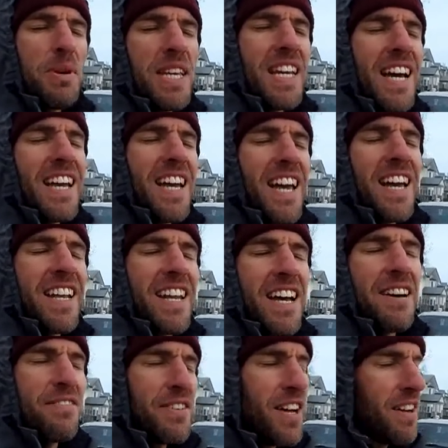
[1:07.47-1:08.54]

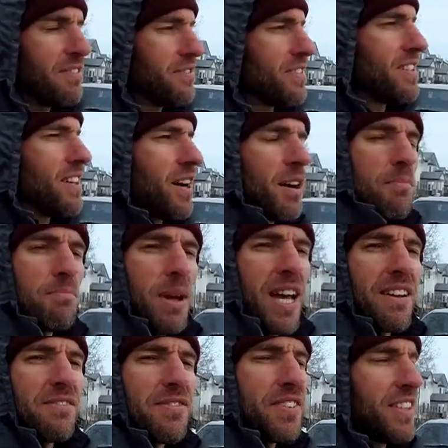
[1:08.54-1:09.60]
B-A-N-F-F,
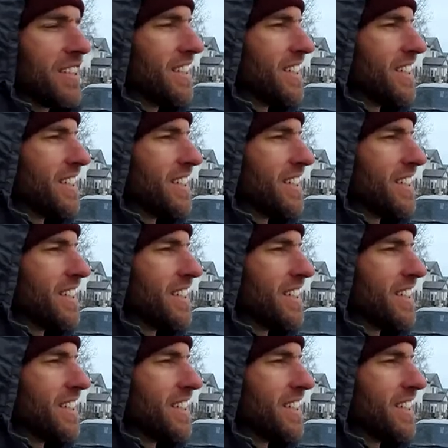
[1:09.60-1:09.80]
Banff.